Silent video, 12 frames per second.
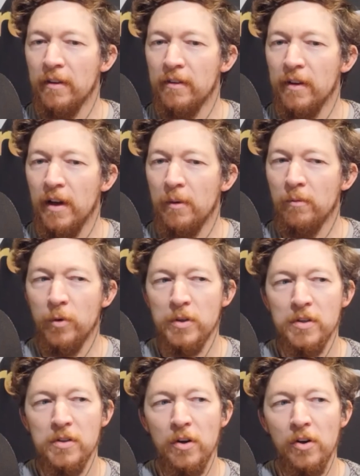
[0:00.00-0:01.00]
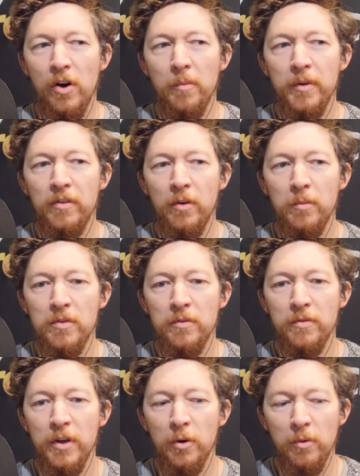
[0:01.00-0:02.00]
on um, voices.com in terms
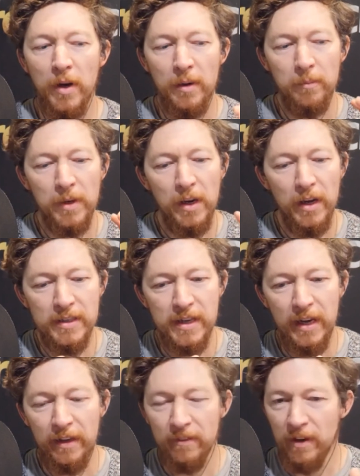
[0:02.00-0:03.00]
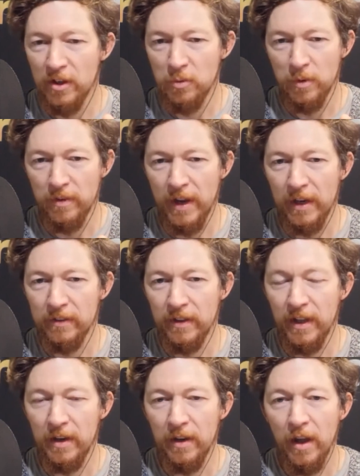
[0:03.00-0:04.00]
of, you know, um, clients getting in touch with talent and
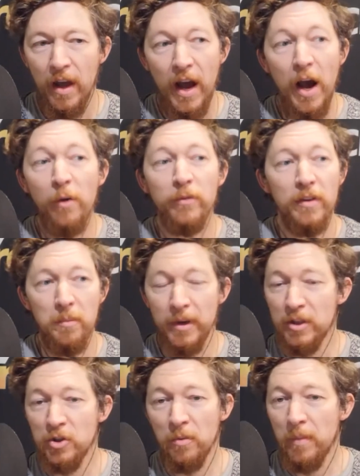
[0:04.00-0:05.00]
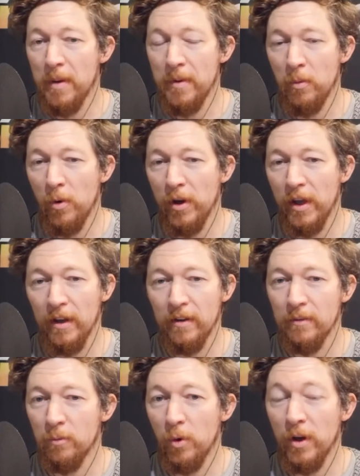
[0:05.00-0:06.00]
then after the big job, maybe
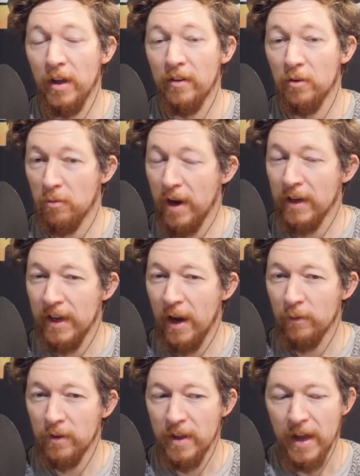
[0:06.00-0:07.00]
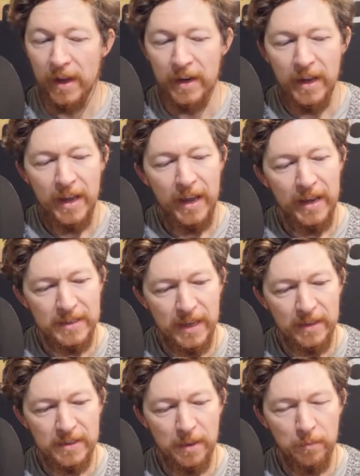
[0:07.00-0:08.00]
working, working directly after that. Is
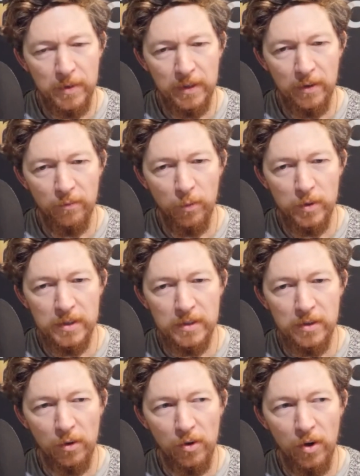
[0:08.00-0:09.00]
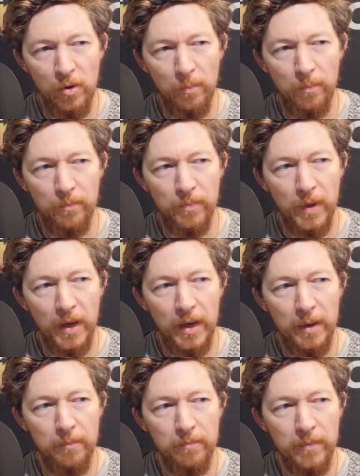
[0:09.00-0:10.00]
that something that voices.com
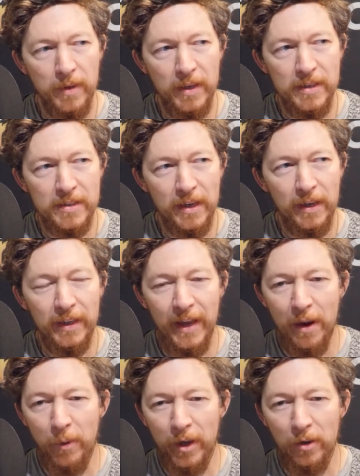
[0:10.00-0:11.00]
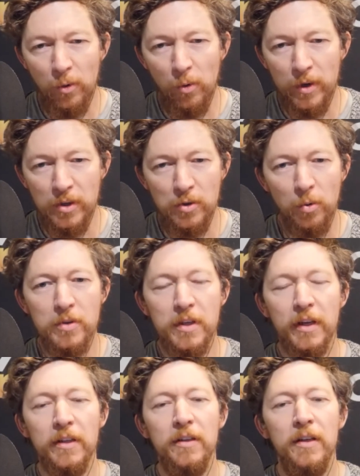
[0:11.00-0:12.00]
um, is allowing or
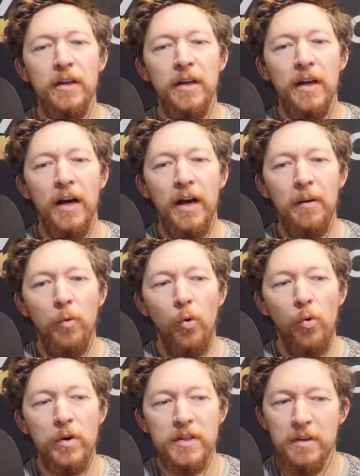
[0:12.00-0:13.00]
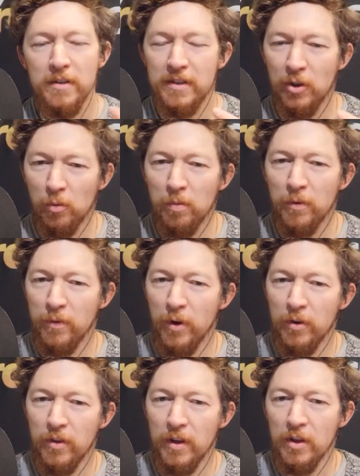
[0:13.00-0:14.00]
endorsing, or is it still
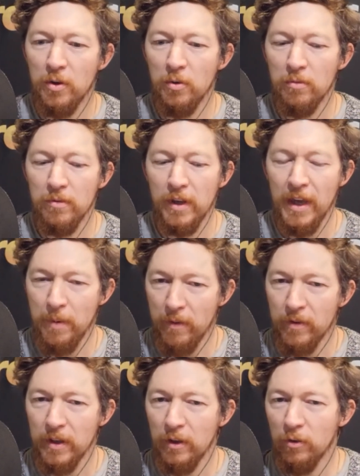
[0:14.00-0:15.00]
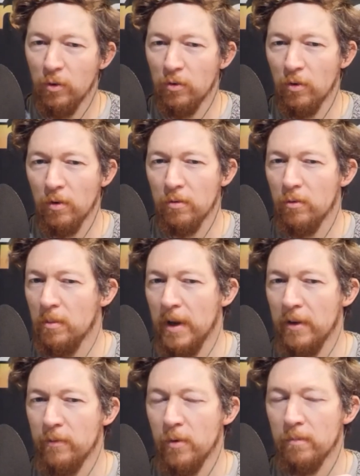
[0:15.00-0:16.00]
preferred that you keep everything you do sort of through the
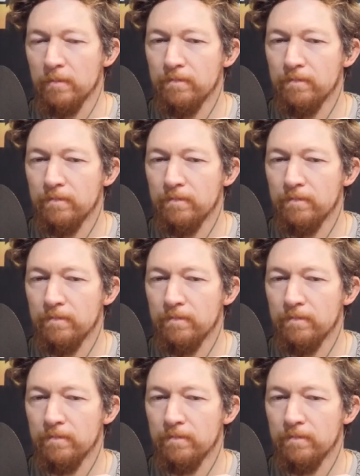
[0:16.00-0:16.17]
platform?